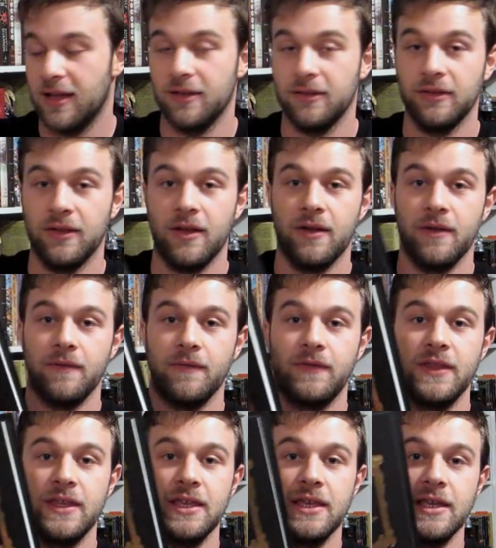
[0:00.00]
I love
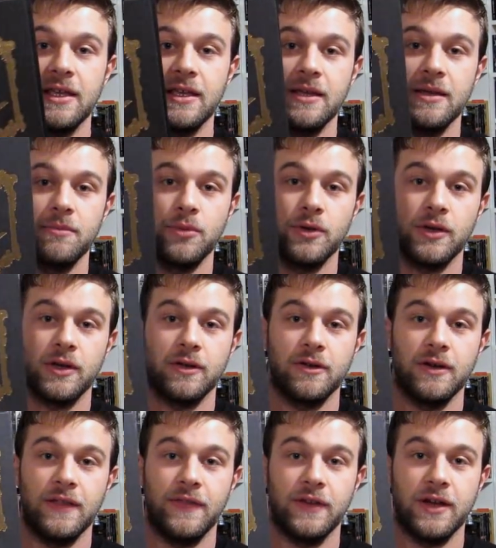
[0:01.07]
the book
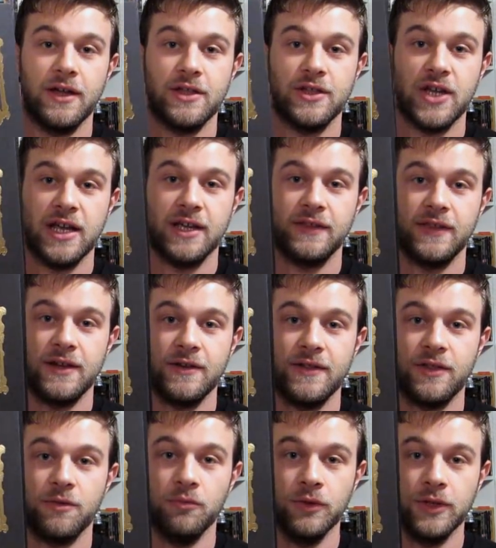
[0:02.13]
underneath the dust jacket there.
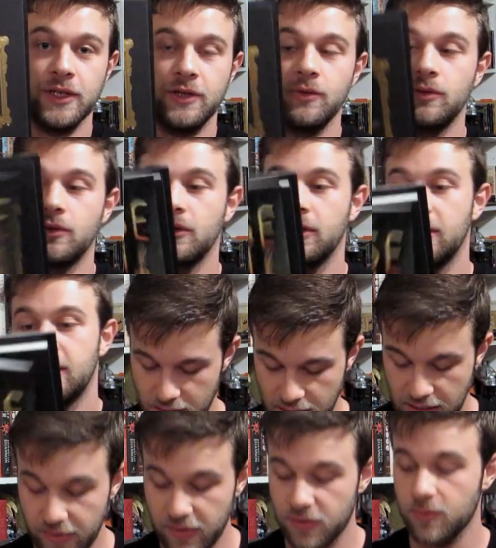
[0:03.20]
That's really cool.
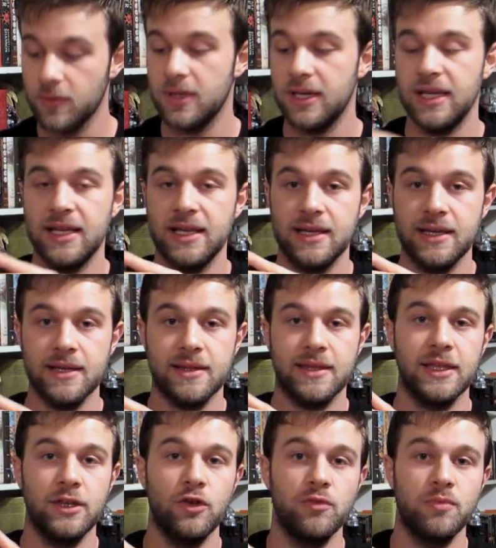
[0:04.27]
And this one is
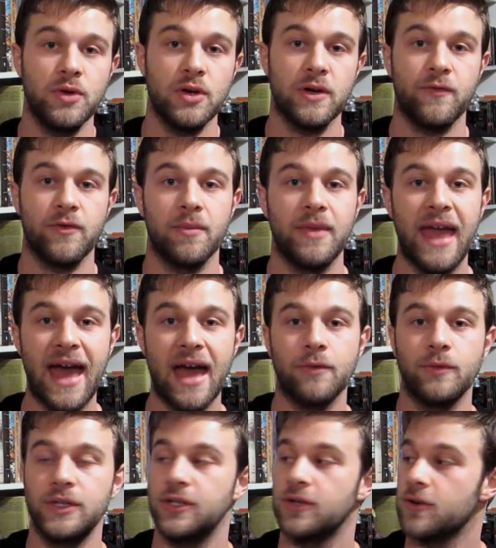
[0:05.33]
the new book from Kat
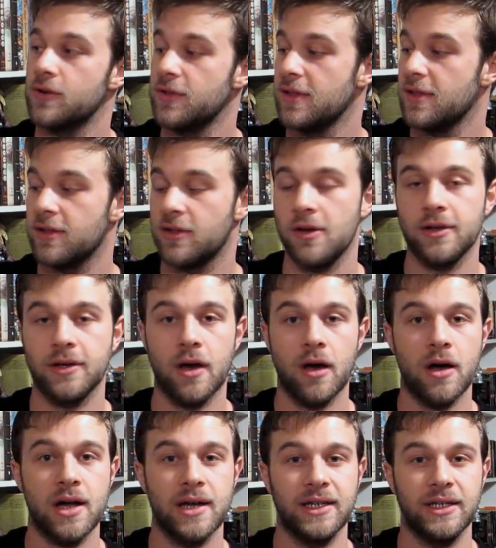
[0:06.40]
Winters. This is called
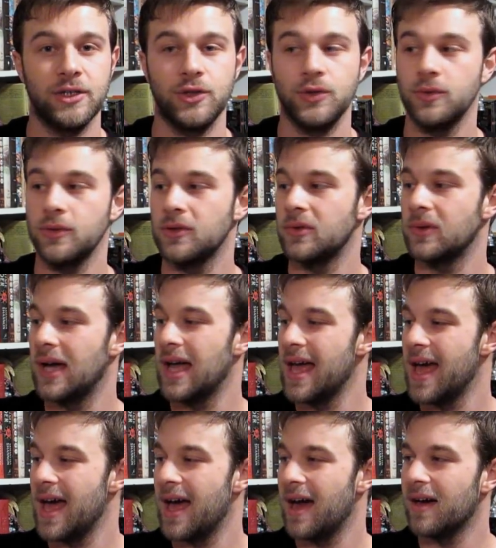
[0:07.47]
Odd and True.
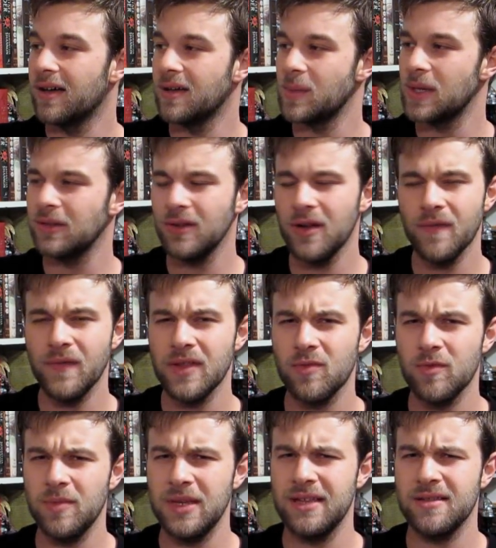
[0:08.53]
I don't know if this
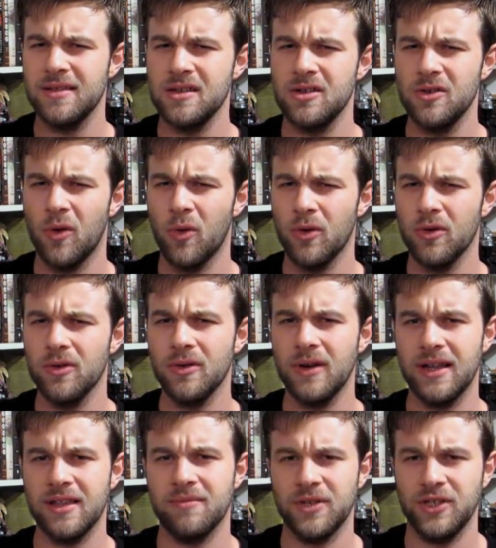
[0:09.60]
would be considered horror
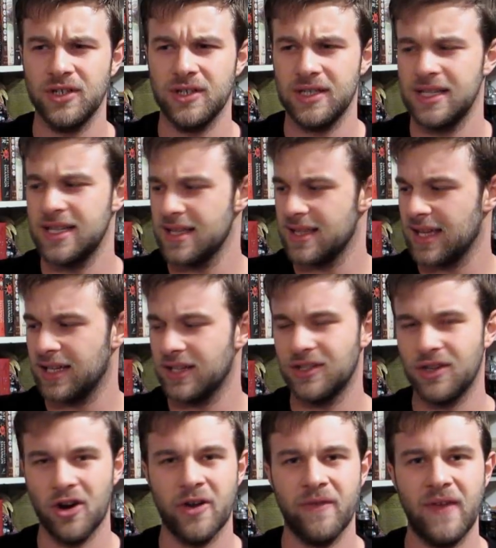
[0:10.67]
as much as it is like a
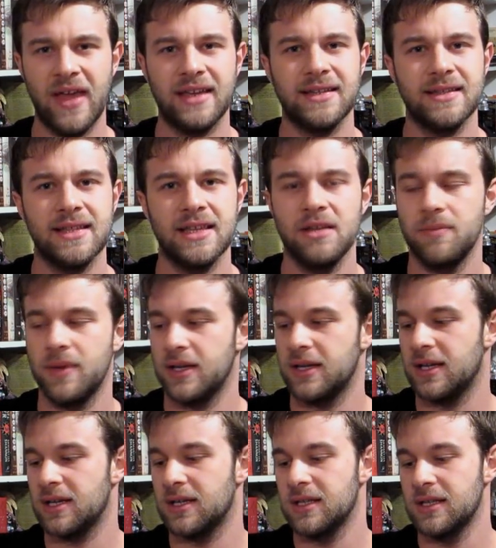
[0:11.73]
dark fantasy,
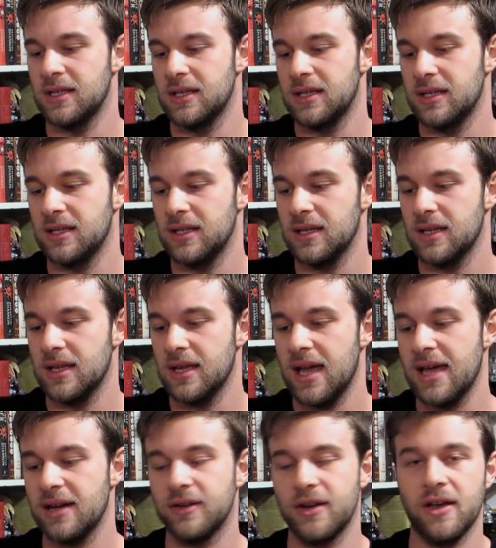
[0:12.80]
but
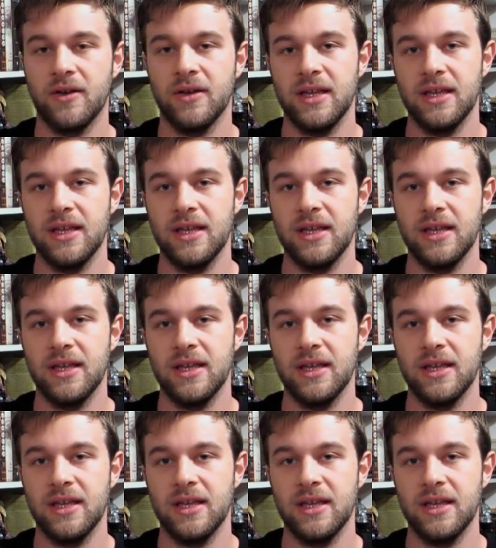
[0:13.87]
I don't know.